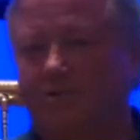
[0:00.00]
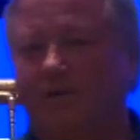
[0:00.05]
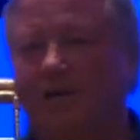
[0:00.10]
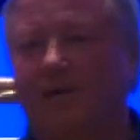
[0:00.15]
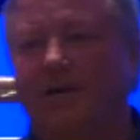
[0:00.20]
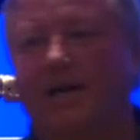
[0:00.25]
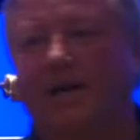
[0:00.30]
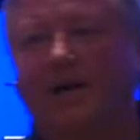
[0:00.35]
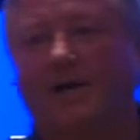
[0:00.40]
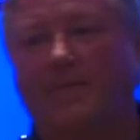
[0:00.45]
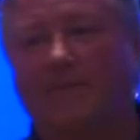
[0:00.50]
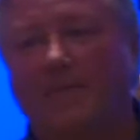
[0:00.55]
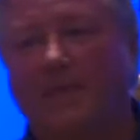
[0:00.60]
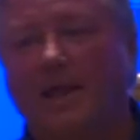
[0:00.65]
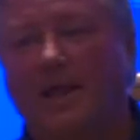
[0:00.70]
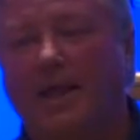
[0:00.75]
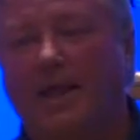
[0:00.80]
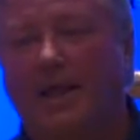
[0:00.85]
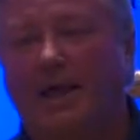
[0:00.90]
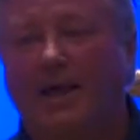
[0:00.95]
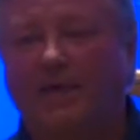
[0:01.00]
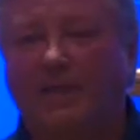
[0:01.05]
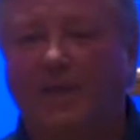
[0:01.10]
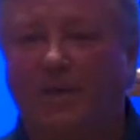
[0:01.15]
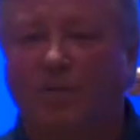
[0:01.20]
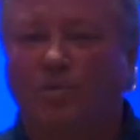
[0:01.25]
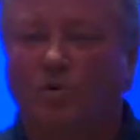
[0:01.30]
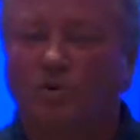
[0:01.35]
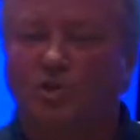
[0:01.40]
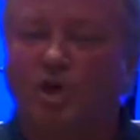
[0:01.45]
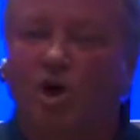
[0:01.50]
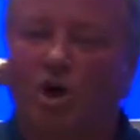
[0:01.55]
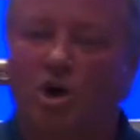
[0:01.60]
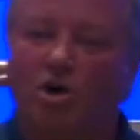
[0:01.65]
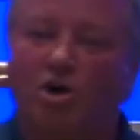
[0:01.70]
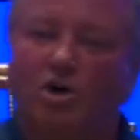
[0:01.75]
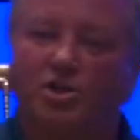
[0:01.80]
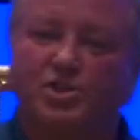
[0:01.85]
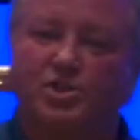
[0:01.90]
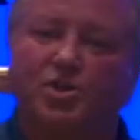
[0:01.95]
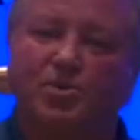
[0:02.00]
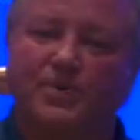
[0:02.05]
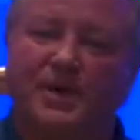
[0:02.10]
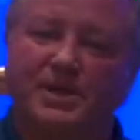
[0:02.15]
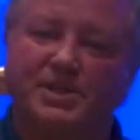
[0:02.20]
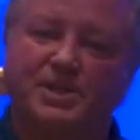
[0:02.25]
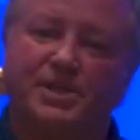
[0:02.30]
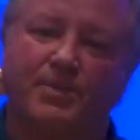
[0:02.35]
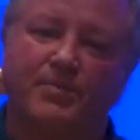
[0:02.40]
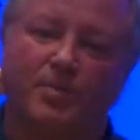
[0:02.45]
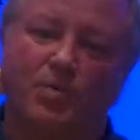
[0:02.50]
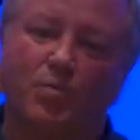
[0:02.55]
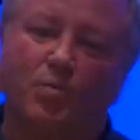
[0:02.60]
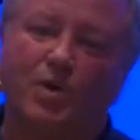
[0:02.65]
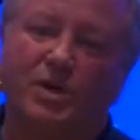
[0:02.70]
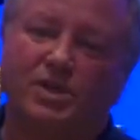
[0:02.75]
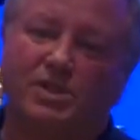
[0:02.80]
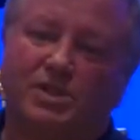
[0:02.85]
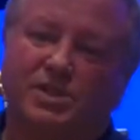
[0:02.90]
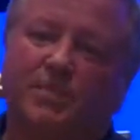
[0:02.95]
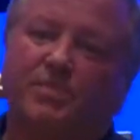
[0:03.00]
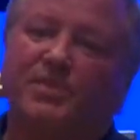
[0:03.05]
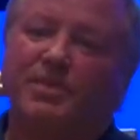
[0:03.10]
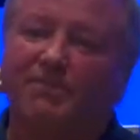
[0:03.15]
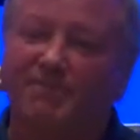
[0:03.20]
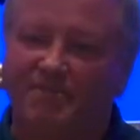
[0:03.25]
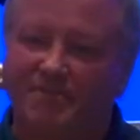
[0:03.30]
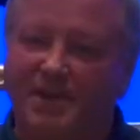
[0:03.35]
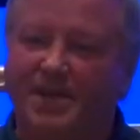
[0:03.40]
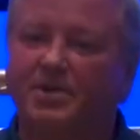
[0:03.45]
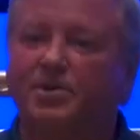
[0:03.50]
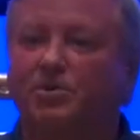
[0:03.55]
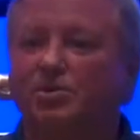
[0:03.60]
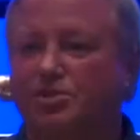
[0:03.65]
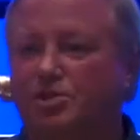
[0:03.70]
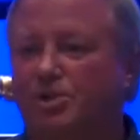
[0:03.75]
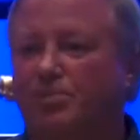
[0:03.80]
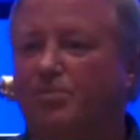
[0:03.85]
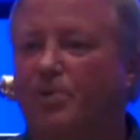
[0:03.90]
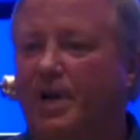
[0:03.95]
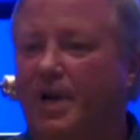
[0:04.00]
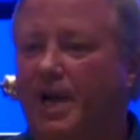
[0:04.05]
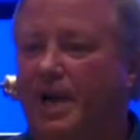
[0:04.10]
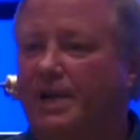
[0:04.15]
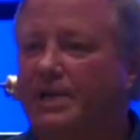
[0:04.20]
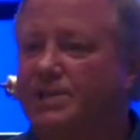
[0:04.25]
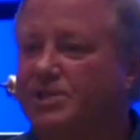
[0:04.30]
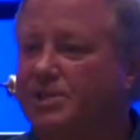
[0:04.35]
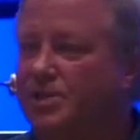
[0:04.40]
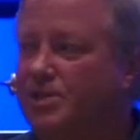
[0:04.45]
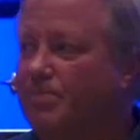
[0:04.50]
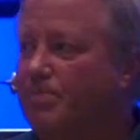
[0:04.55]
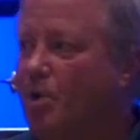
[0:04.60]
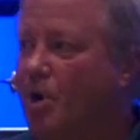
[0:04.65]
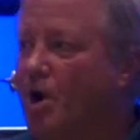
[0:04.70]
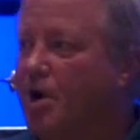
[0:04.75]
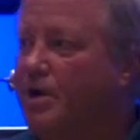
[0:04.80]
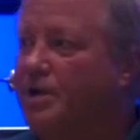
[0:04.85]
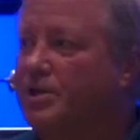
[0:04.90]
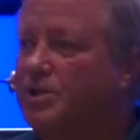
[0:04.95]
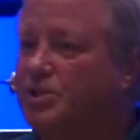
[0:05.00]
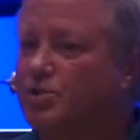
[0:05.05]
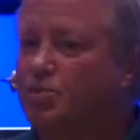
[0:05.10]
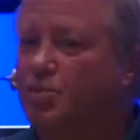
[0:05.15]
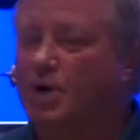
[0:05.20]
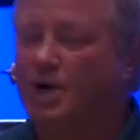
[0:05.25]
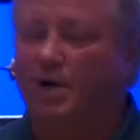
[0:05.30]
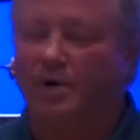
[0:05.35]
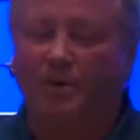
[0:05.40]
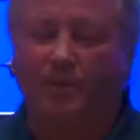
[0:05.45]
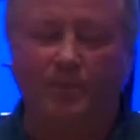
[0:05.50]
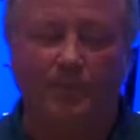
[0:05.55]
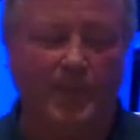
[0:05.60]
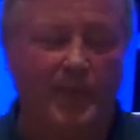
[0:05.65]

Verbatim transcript: right now. And then we'll talk also about some of what some of the vendors are bringing into the market as well.